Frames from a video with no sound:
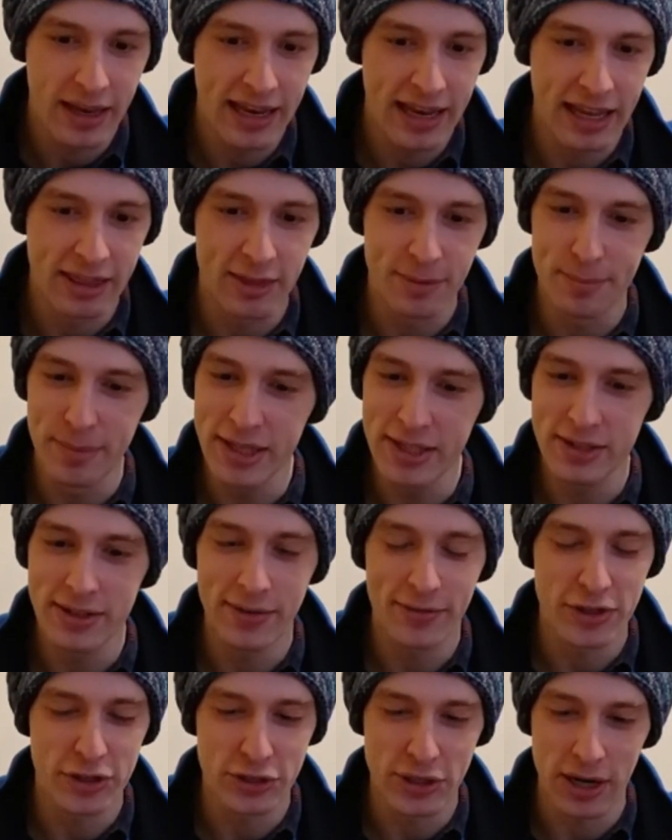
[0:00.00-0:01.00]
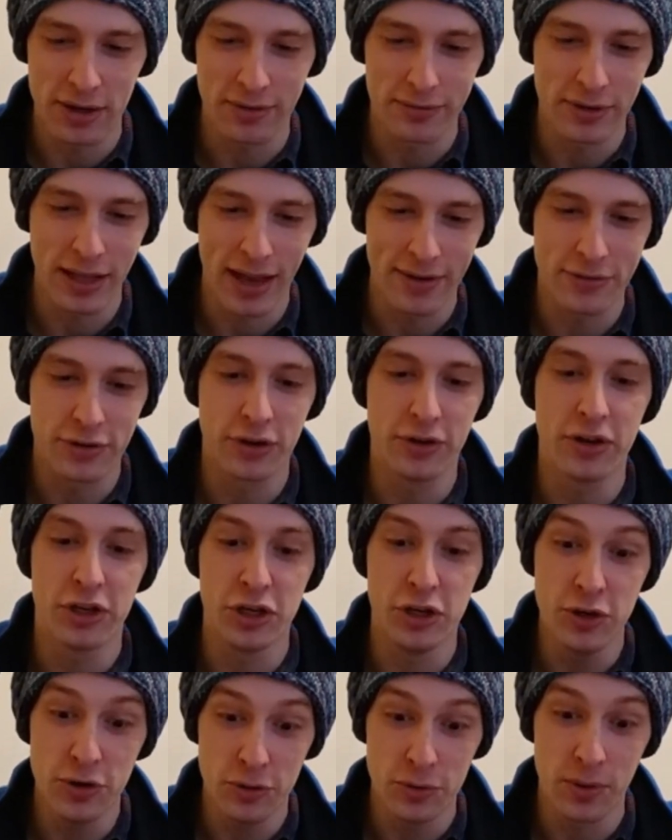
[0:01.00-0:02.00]
In the midst of a shout of laughter,
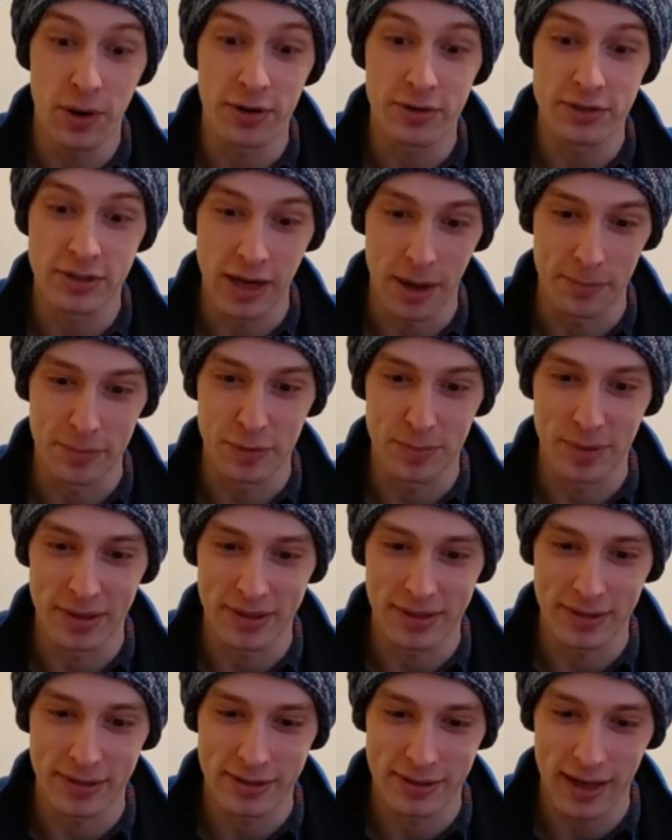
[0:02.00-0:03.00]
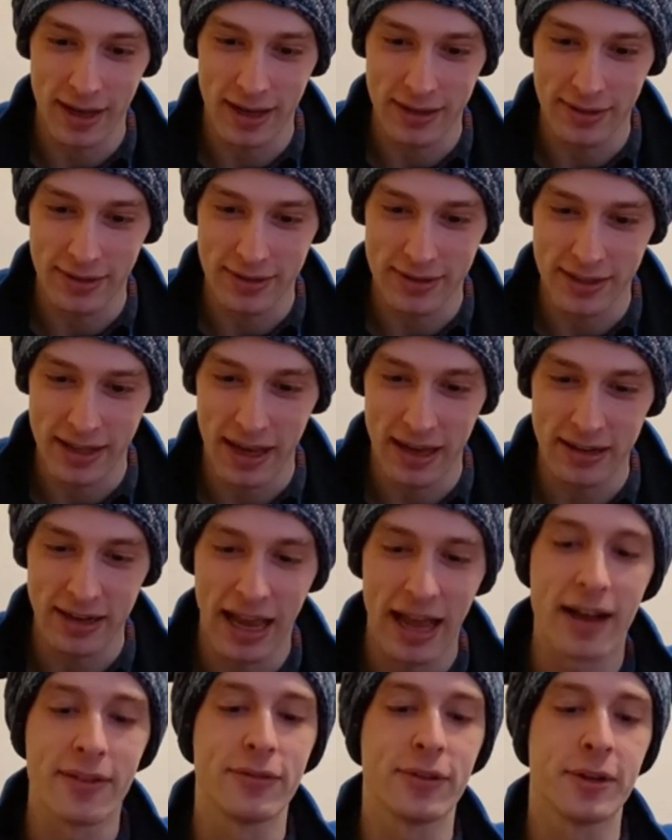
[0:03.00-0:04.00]
you are dumped beside the sad
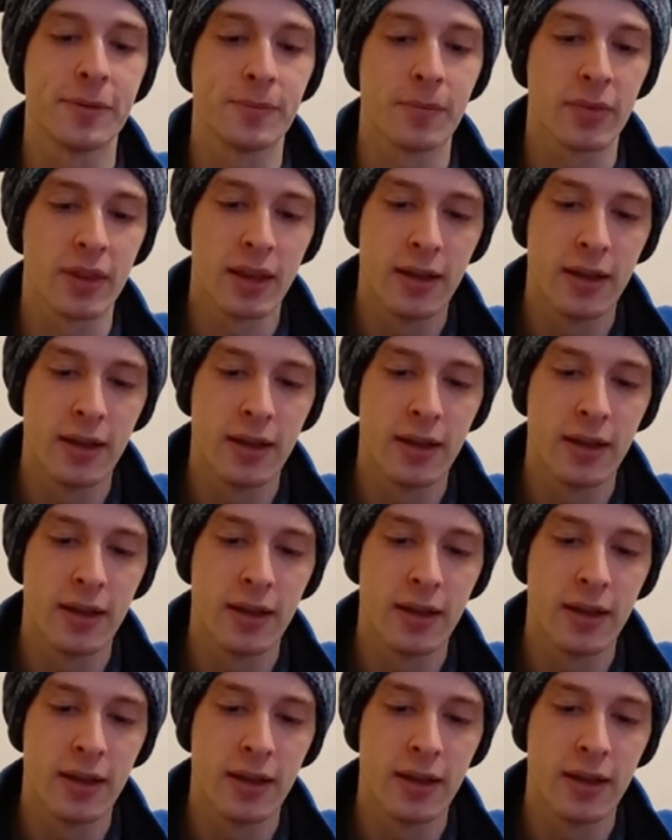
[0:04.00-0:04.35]
halfling.